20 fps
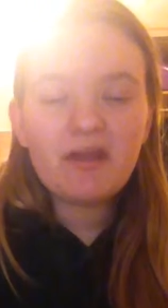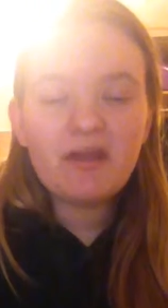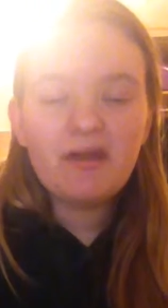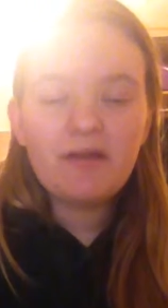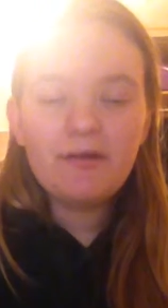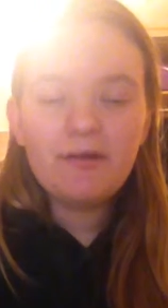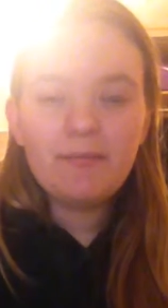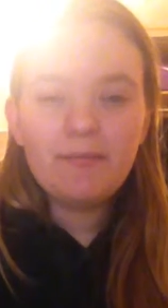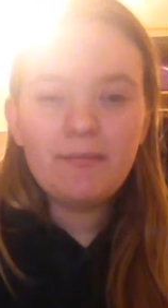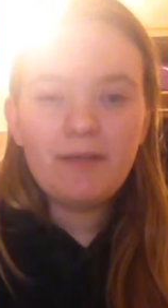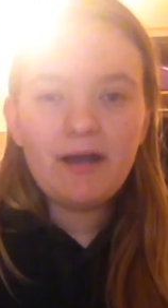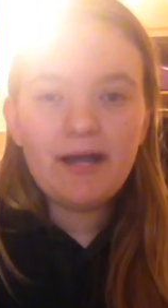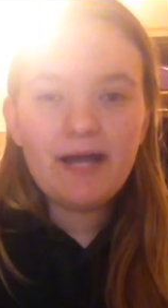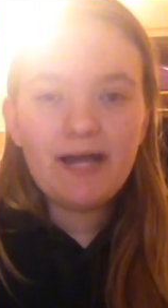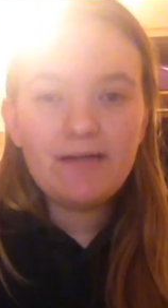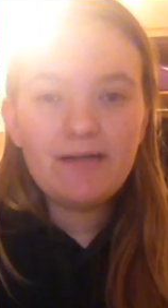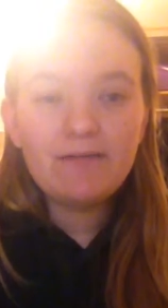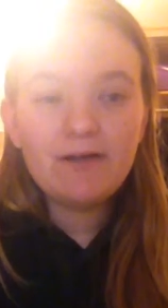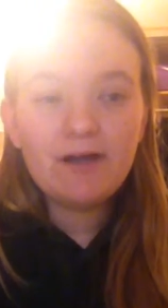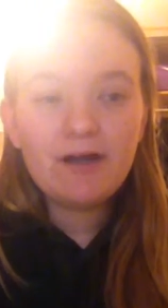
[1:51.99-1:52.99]
I
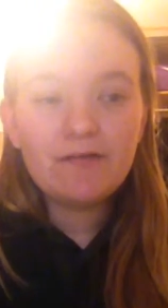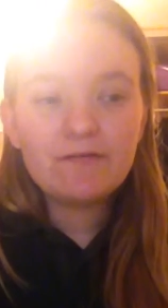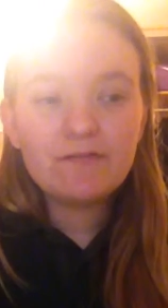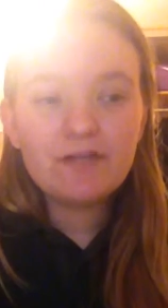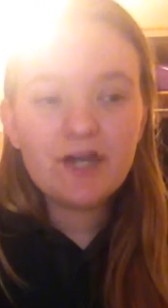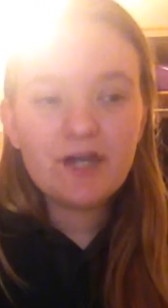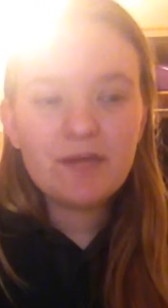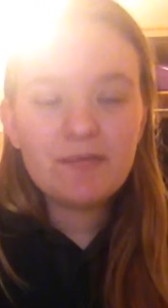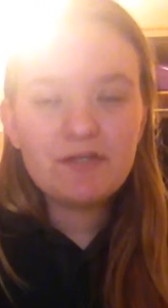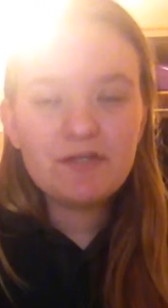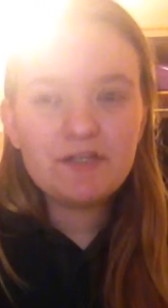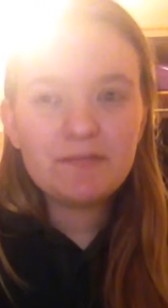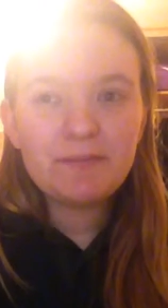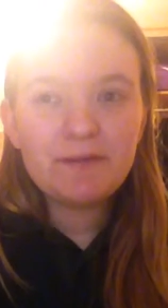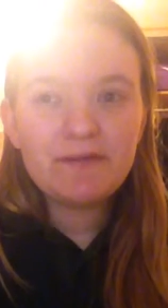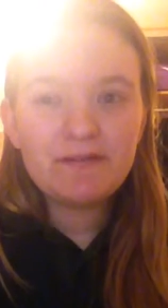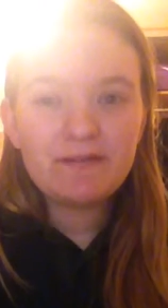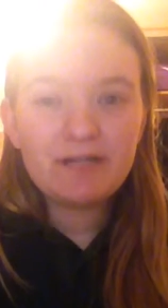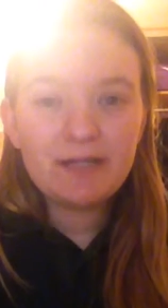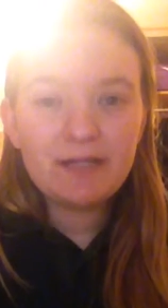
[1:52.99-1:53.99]
have half term, which is
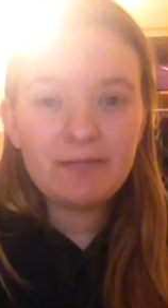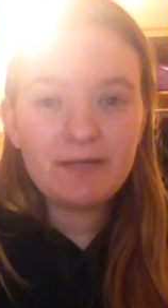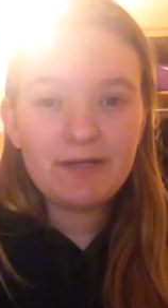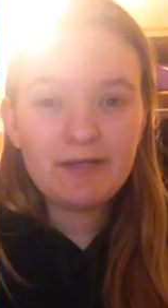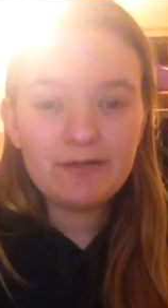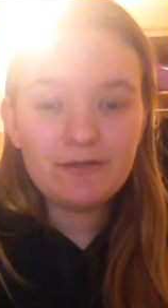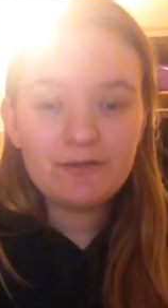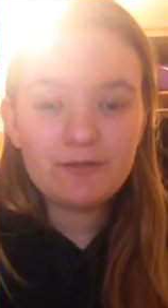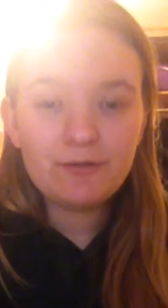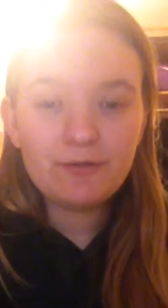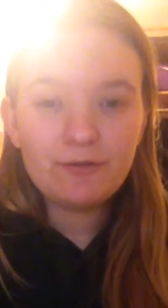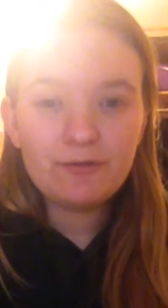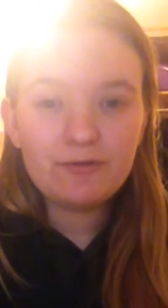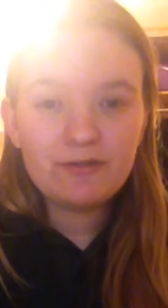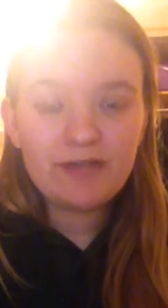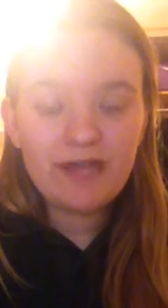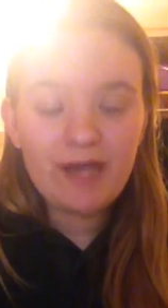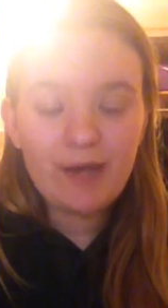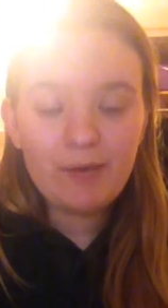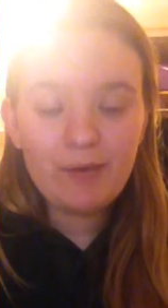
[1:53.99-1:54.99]
basically when schools
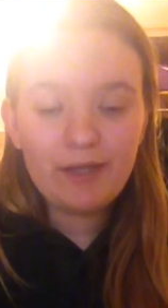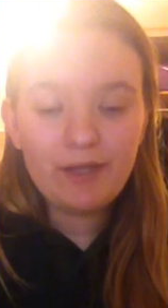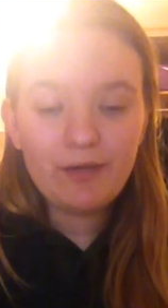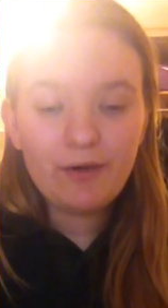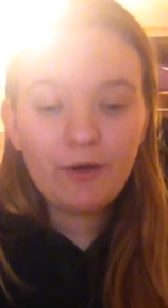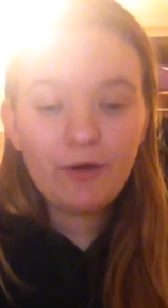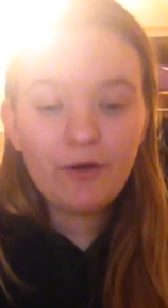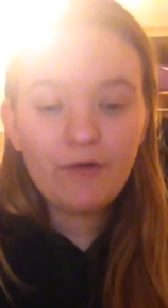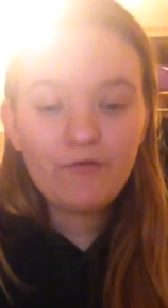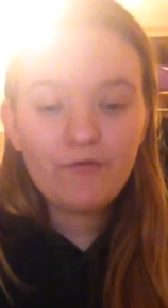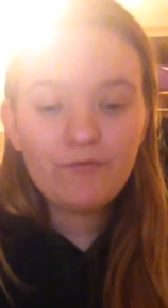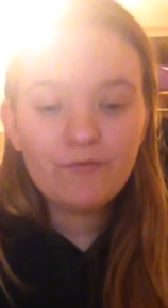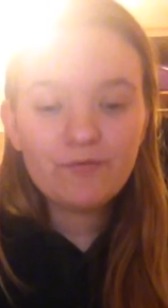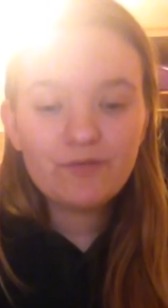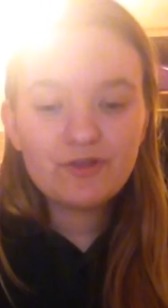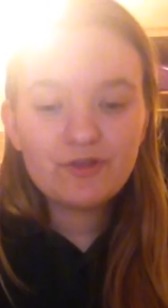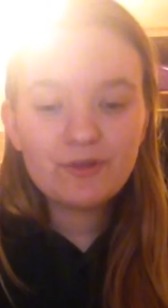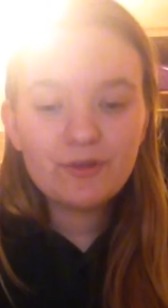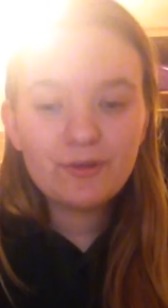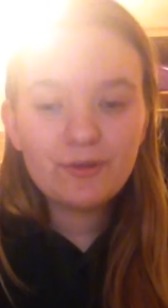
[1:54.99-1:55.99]
get a week off from
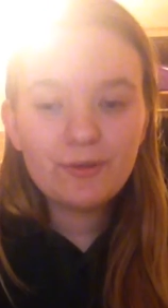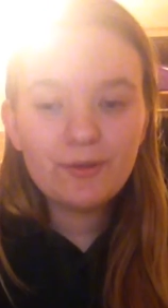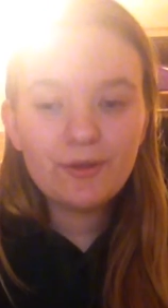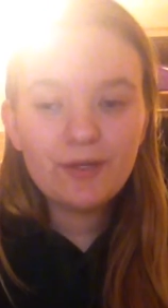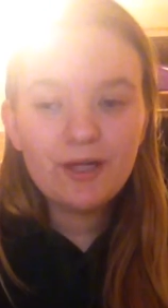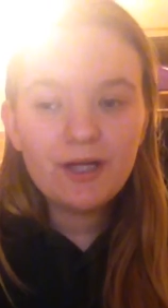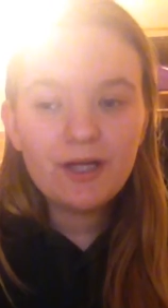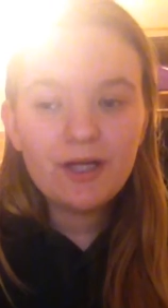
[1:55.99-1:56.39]
school.